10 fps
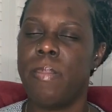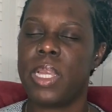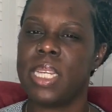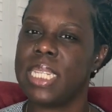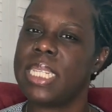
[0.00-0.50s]

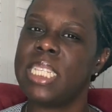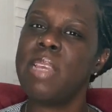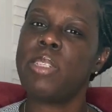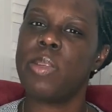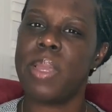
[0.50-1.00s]
because it
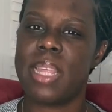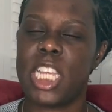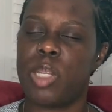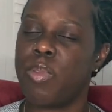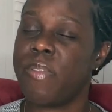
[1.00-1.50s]
seems to me
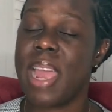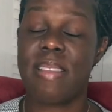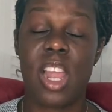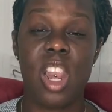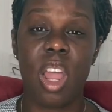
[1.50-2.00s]
that she
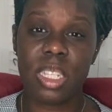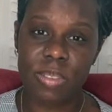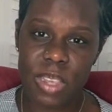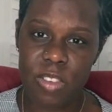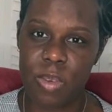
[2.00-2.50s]
provides a lot
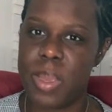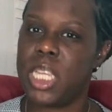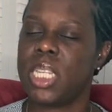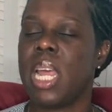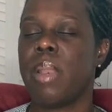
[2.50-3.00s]
of
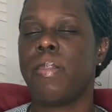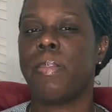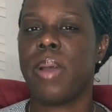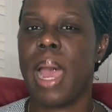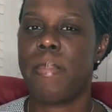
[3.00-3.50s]
information and
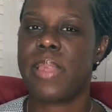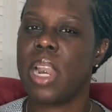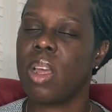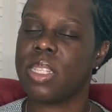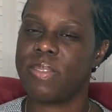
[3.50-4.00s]
perhaps a
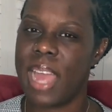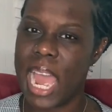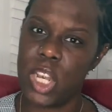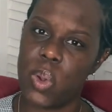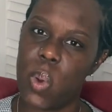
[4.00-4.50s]
lot of
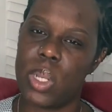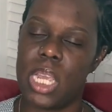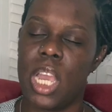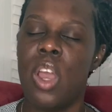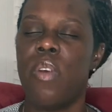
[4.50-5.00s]
hand
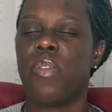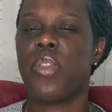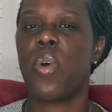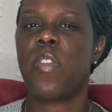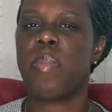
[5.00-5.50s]
holding for
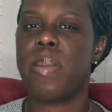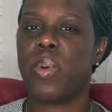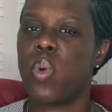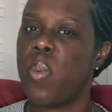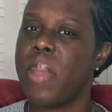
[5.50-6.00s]
those
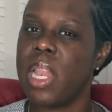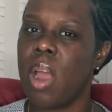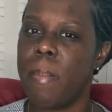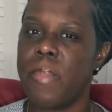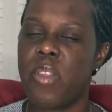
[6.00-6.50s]
people who may
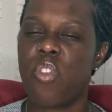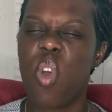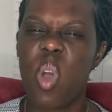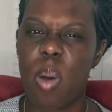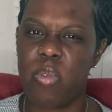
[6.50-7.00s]
not be
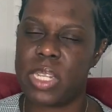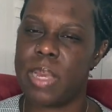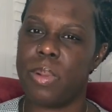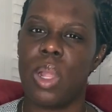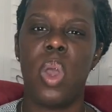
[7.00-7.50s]
so
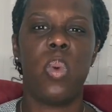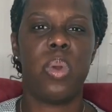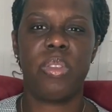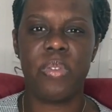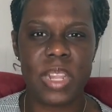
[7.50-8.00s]
comfortable
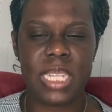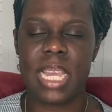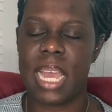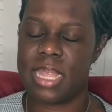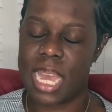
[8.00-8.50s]
with
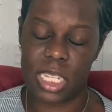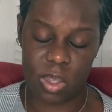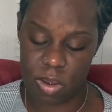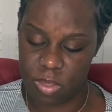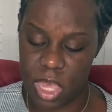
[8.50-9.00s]
fitting and that
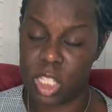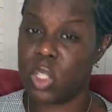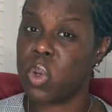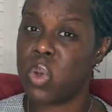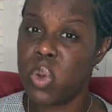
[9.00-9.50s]
sort of thing.
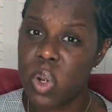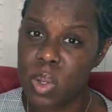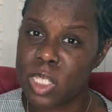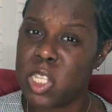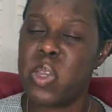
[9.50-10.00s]
So
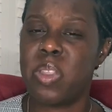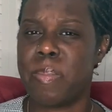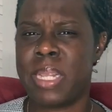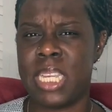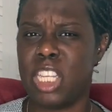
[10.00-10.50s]
kudos to you, the
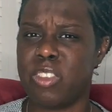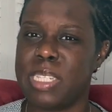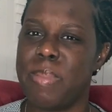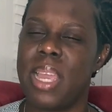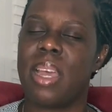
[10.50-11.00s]
Petite Dress
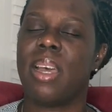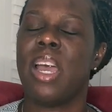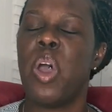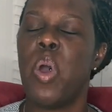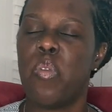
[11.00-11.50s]
Maker,
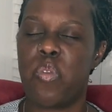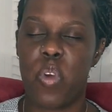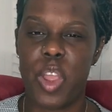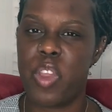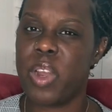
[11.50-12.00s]

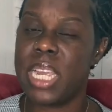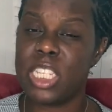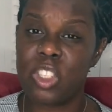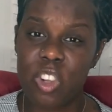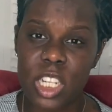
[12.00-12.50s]
for your
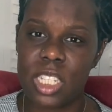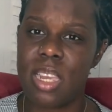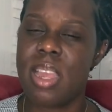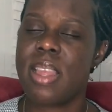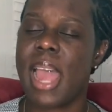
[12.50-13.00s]

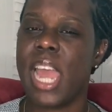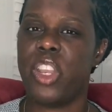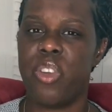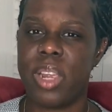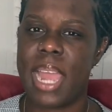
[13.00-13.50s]
instructions and
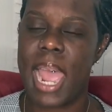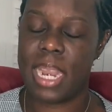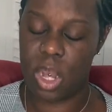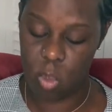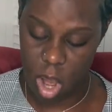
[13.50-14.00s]
your guide
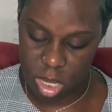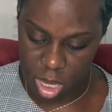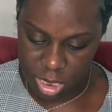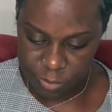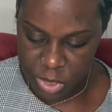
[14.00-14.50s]
and
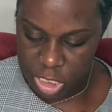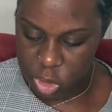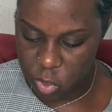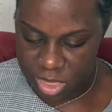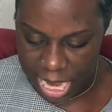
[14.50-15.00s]
whatnot.
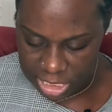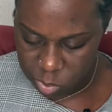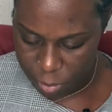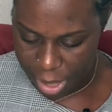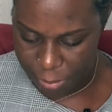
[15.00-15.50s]
So that is
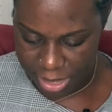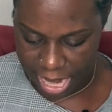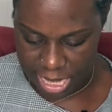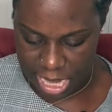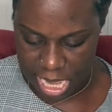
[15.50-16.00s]
what my
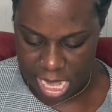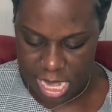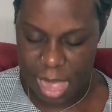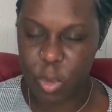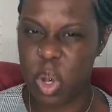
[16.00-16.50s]
plan
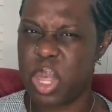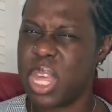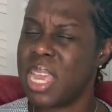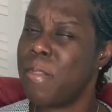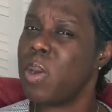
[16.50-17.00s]
is. I'm going to
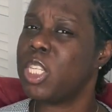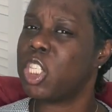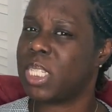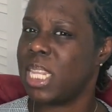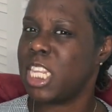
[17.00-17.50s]
think about it
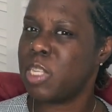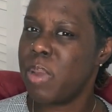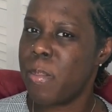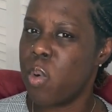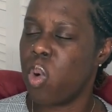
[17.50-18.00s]
just a little
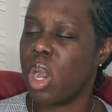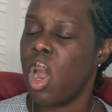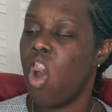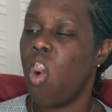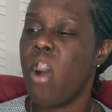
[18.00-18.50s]
bit more
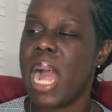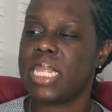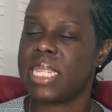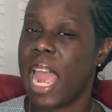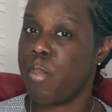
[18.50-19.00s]

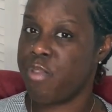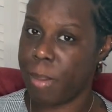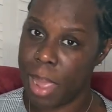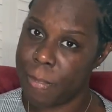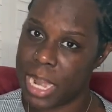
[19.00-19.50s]
whilst I prep
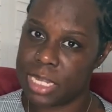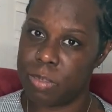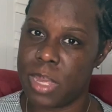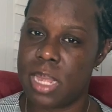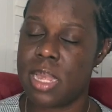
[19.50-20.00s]
my pattern
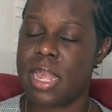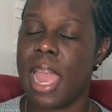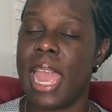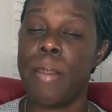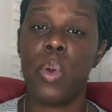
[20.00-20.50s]
pieces. I
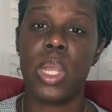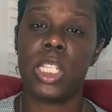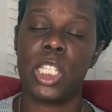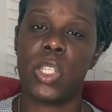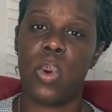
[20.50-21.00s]
am going to
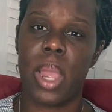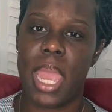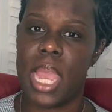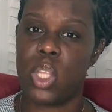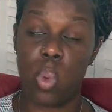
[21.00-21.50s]
sew
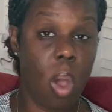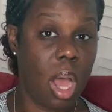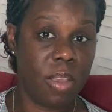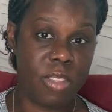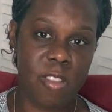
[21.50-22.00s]
a
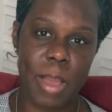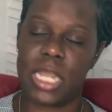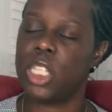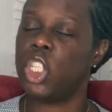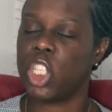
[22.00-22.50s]
toile of this
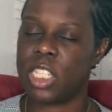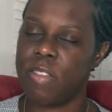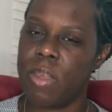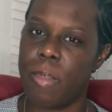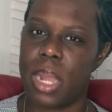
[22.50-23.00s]
pattern, just
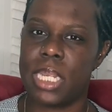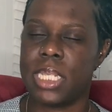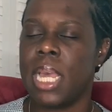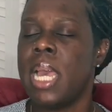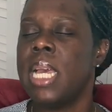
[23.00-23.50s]
of the bodice,
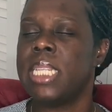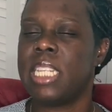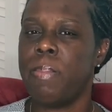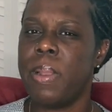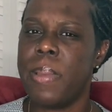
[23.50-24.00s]

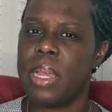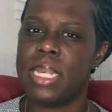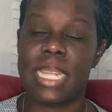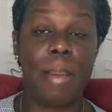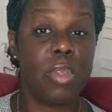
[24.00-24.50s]
simply
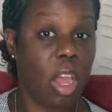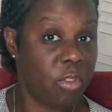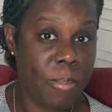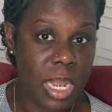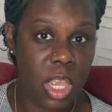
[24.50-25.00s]
because I'm not
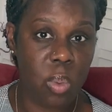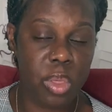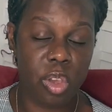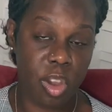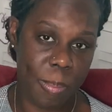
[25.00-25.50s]
familiar with
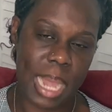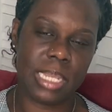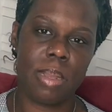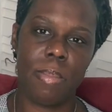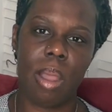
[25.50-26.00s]
her
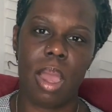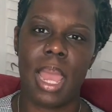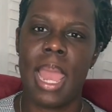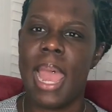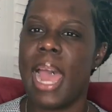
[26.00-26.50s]
pattern block,
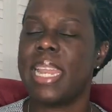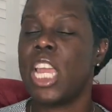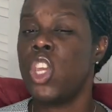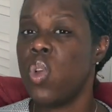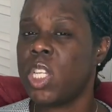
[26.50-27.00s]
and I
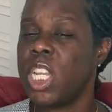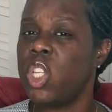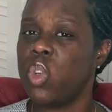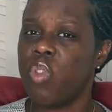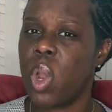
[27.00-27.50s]
usually
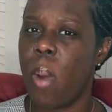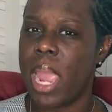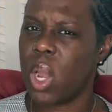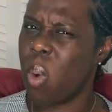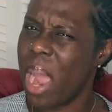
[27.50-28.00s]
do
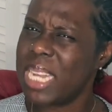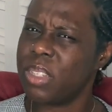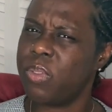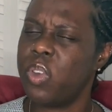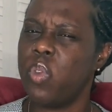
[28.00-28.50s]
require quite
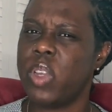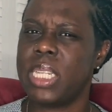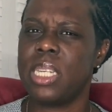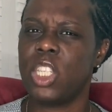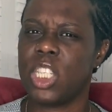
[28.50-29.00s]
a few
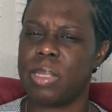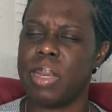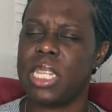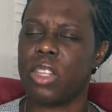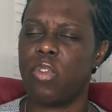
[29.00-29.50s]
fitting
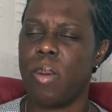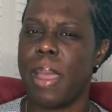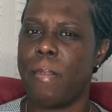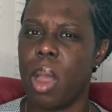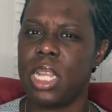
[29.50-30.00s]
adjustments for
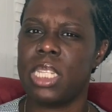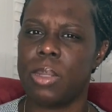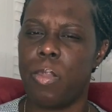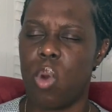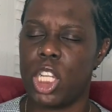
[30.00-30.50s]
my bodice
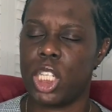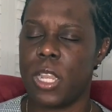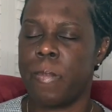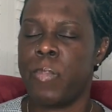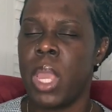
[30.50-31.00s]

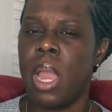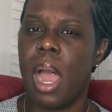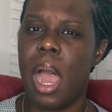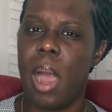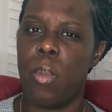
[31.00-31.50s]
portion
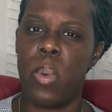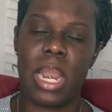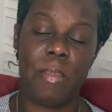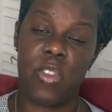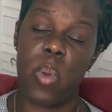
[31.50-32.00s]
when
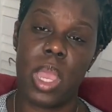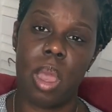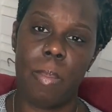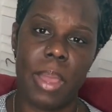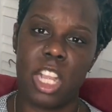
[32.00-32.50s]
I'm sewing
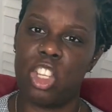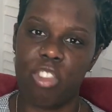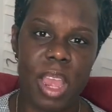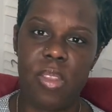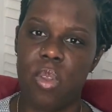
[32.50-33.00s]
up a
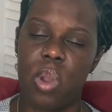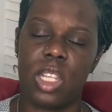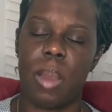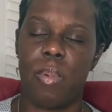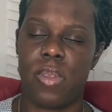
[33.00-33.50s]
dress or a
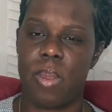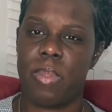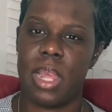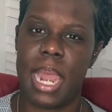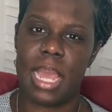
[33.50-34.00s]
top or
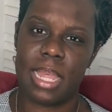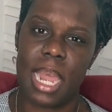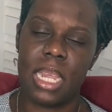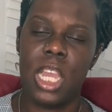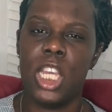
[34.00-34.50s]
something like
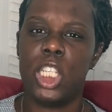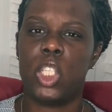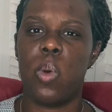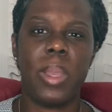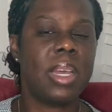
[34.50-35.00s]
that.
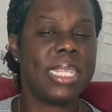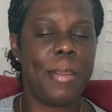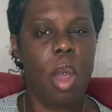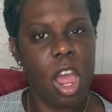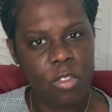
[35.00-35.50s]
So because
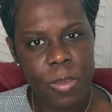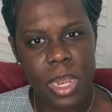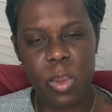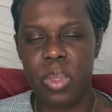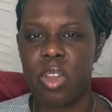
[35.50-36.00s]
I'm
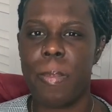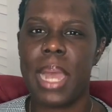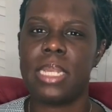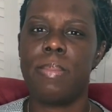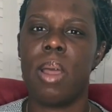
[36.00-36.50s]
unfamiliar with her
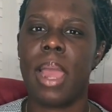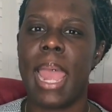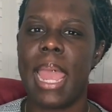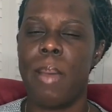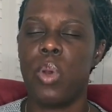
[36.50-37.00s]
pattern block,
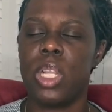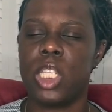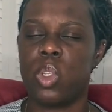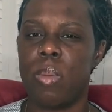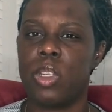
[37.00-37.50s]
I am going to
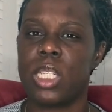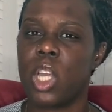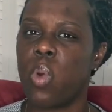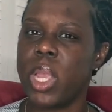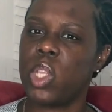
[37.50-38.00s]
sew up just a
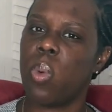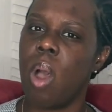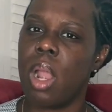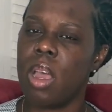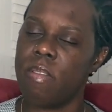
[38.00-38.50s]
quick
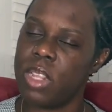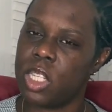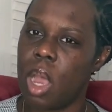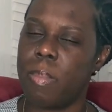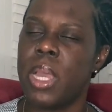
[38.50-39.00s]
toile of the
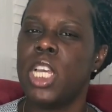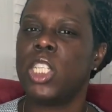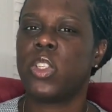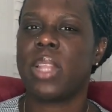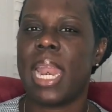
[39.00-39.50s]
top
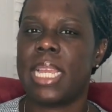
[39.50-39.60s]
so that I